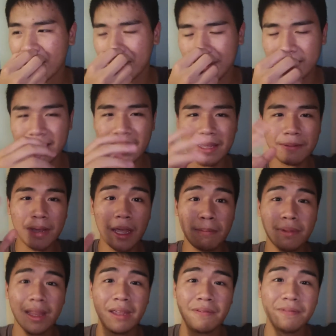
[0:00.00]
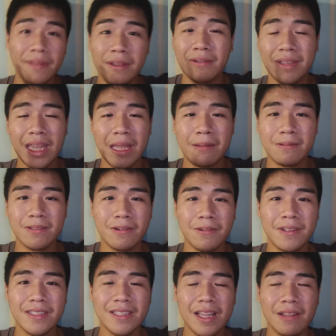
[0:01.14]
I play video games,
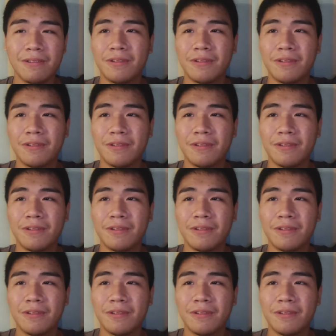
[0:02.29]
always